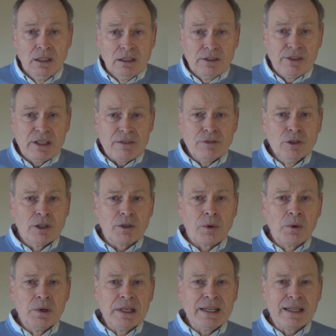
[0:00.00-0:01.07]
they have not
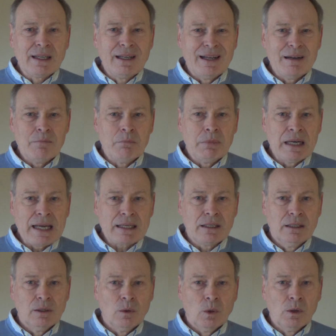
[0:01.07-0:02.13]
really come back
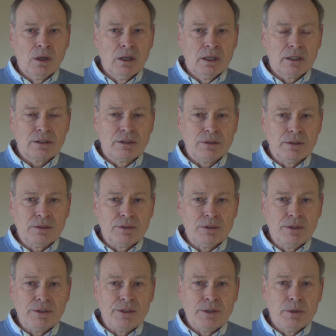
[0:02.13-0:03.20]
a whole lot to
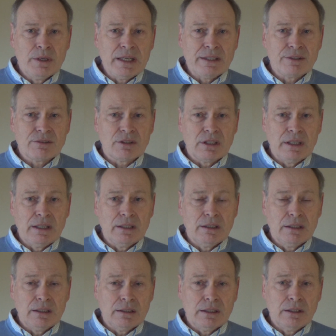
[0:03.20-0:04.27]
the US.
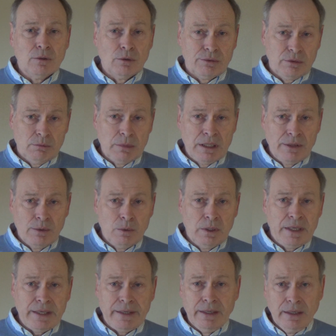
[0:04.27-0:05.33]
And also, by the
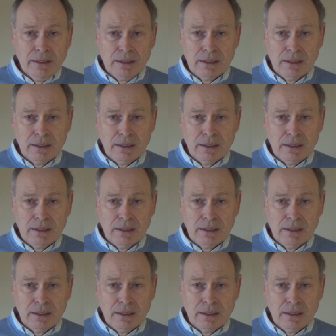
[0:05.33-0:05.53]
way,